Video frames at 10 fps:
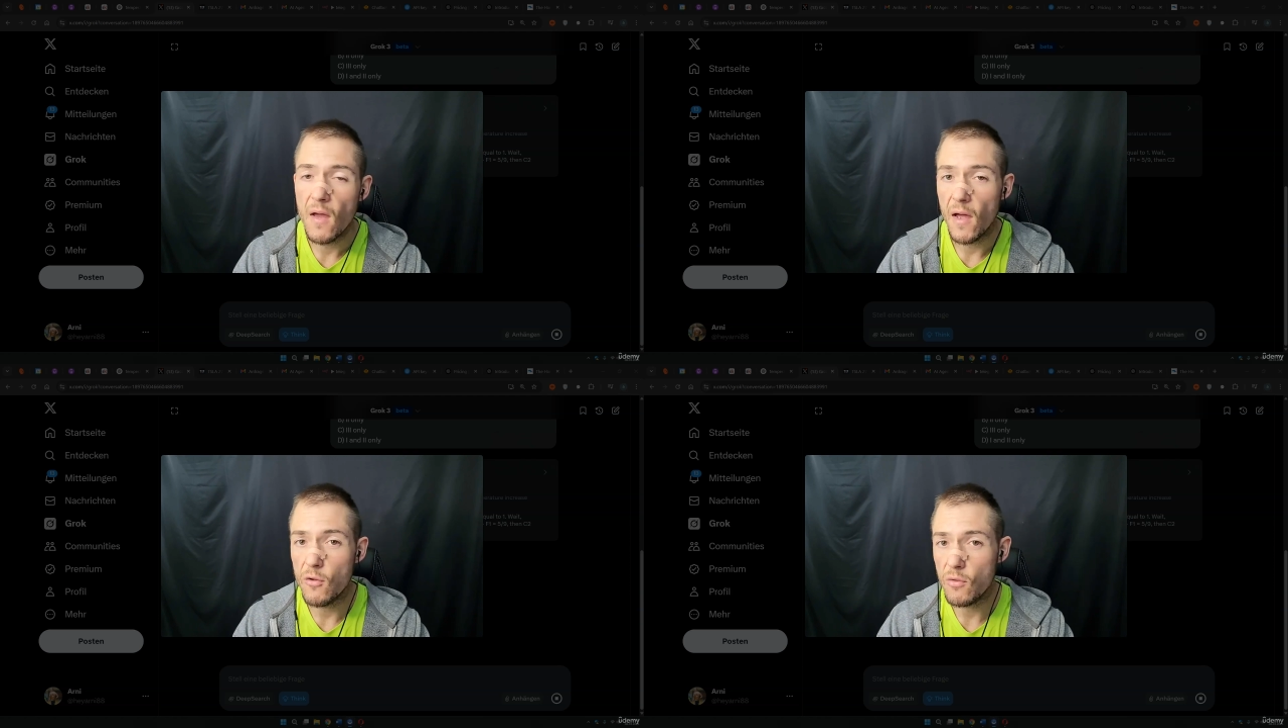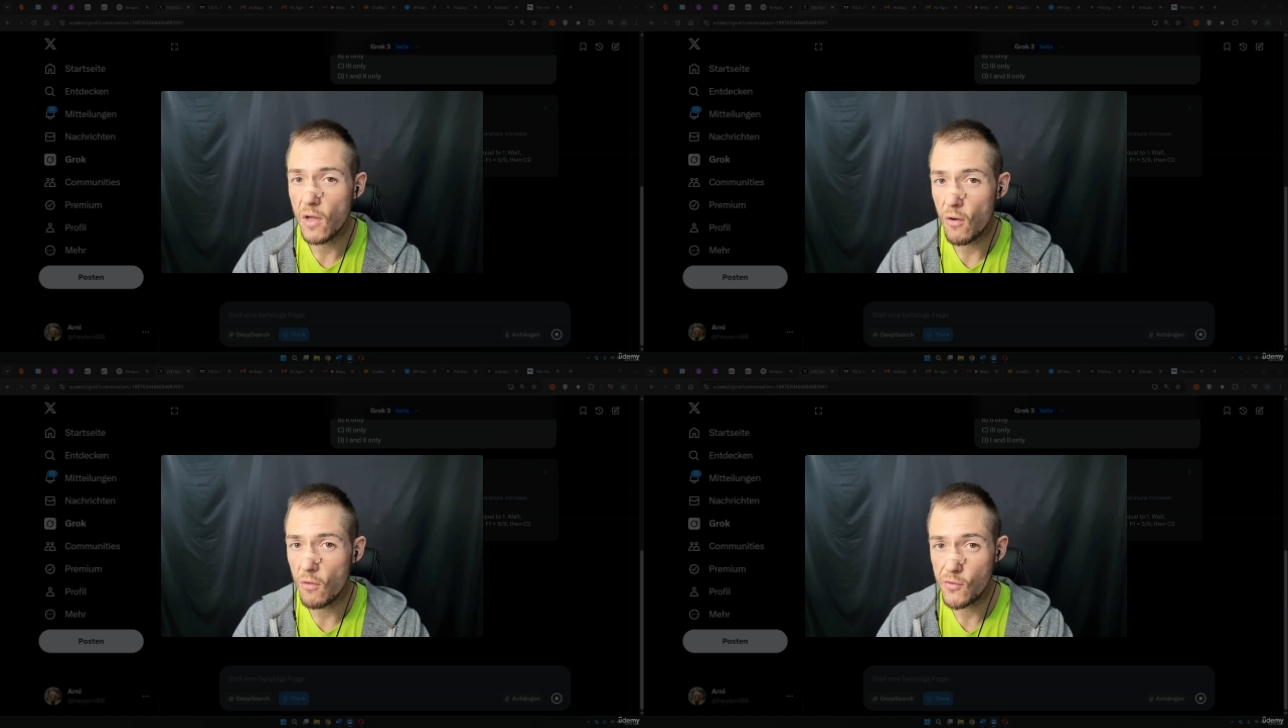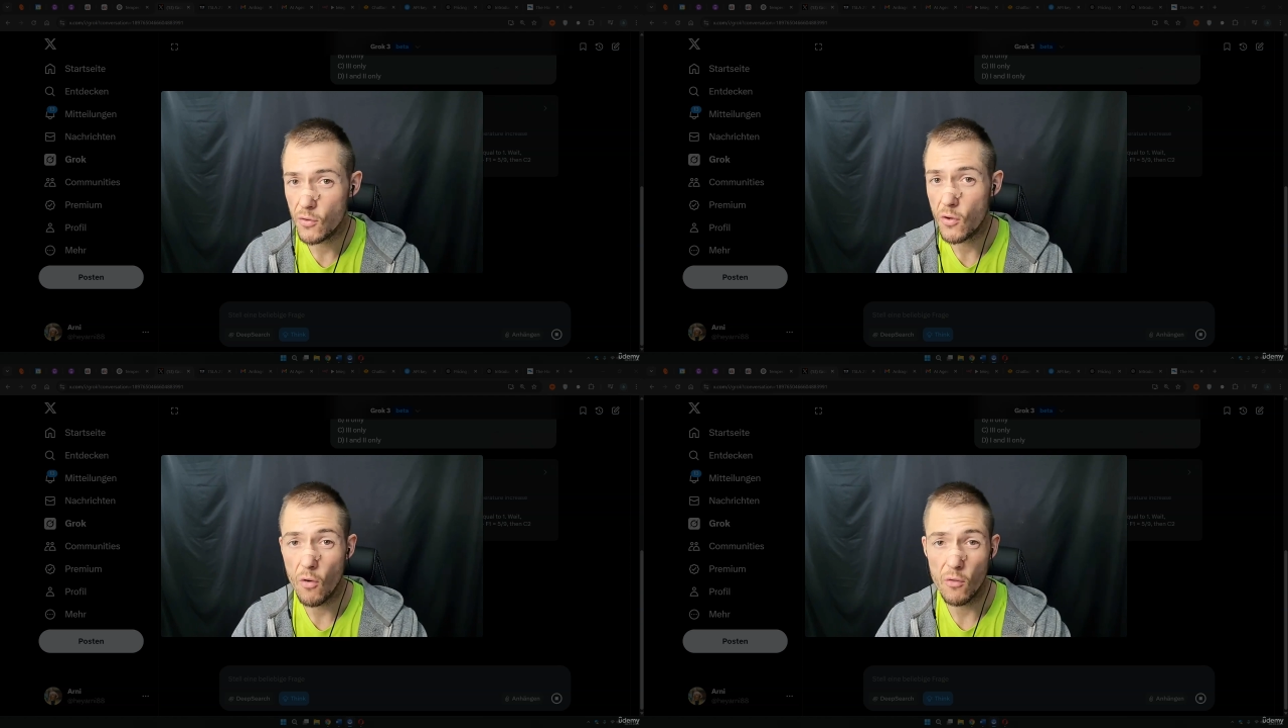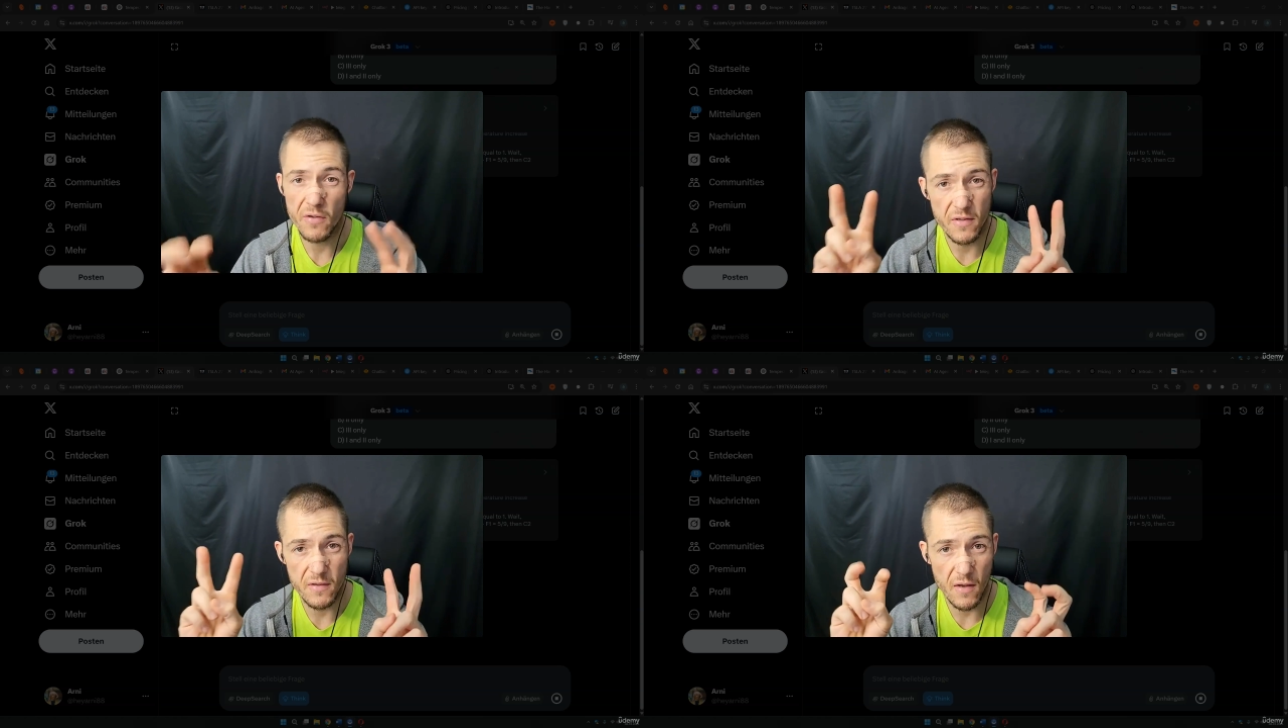and you can also call
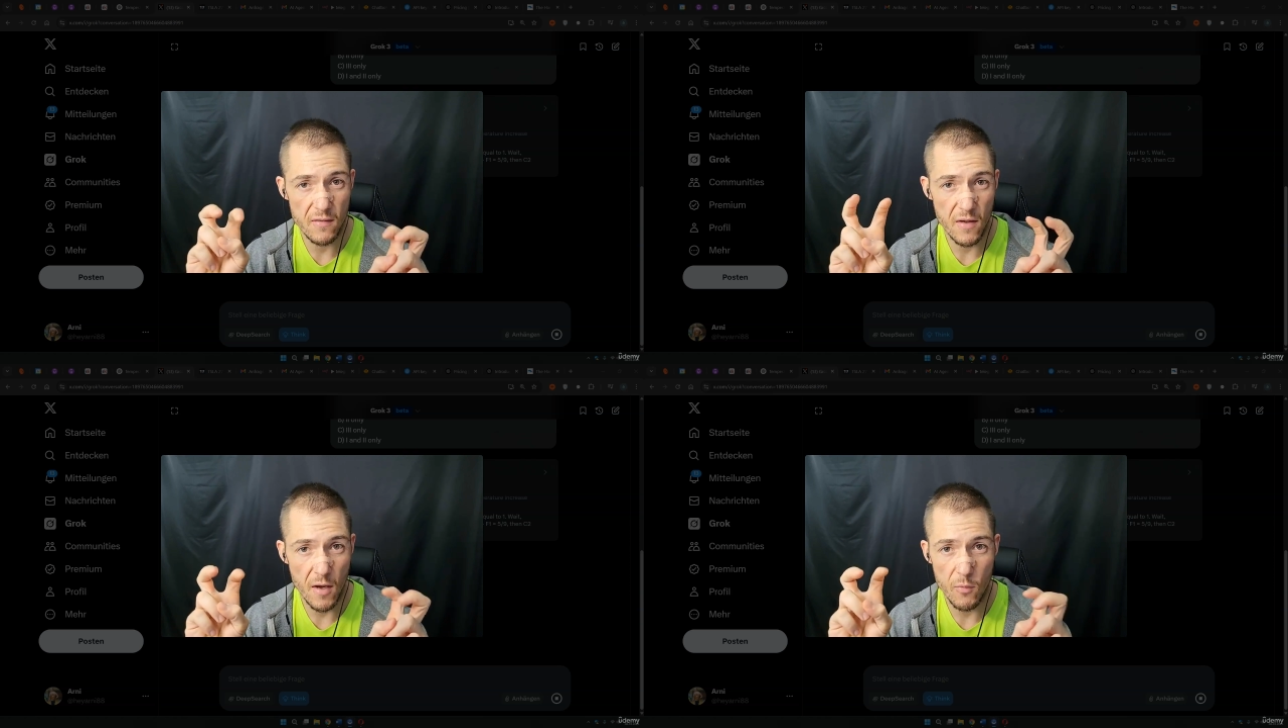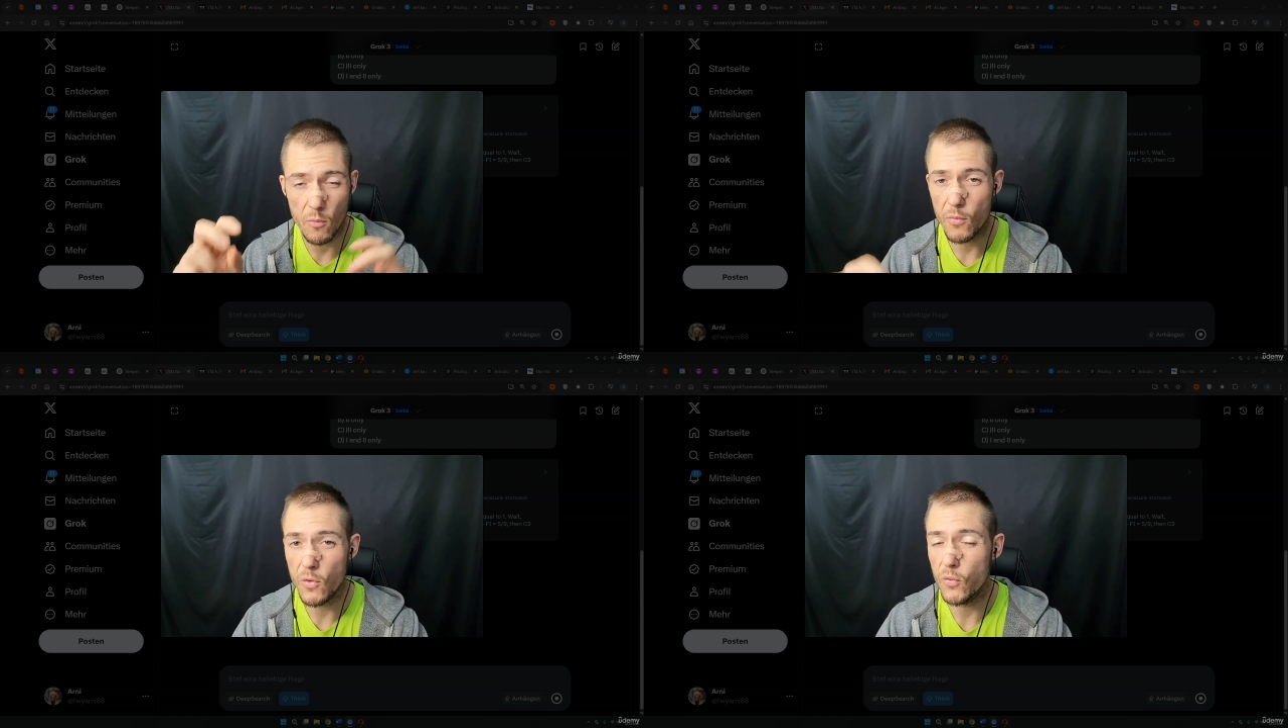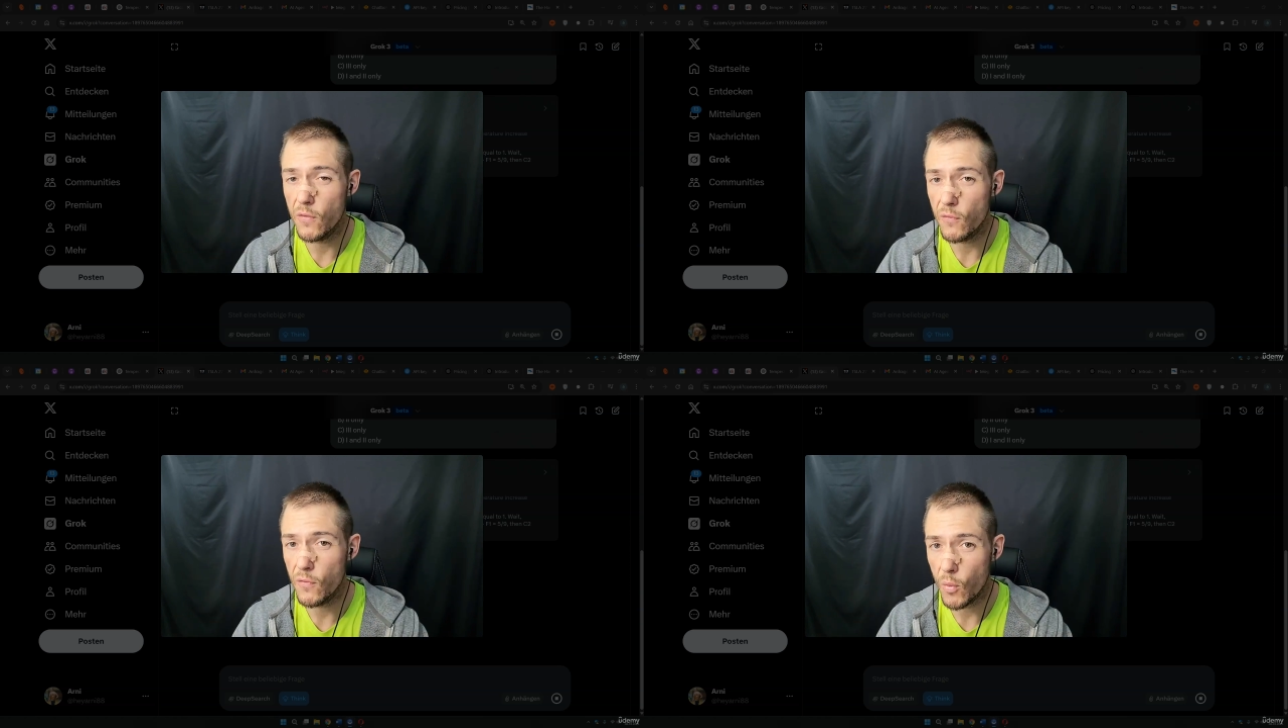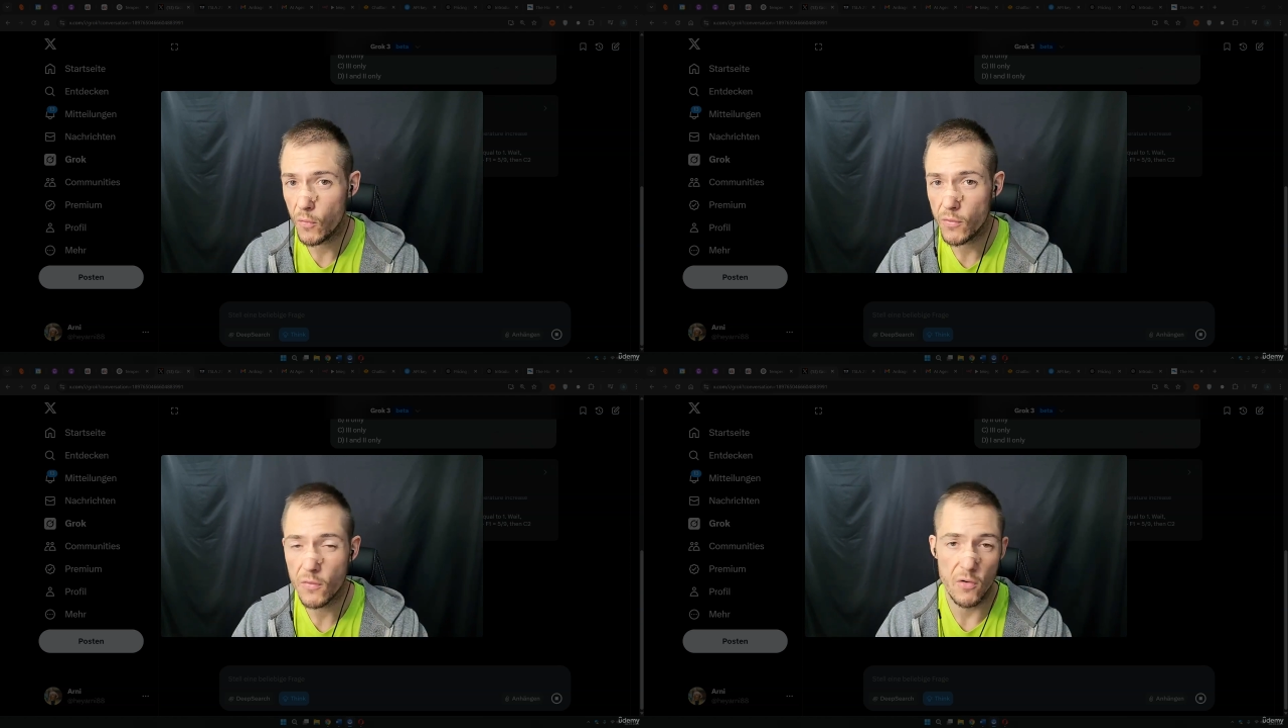this test time compute if you want.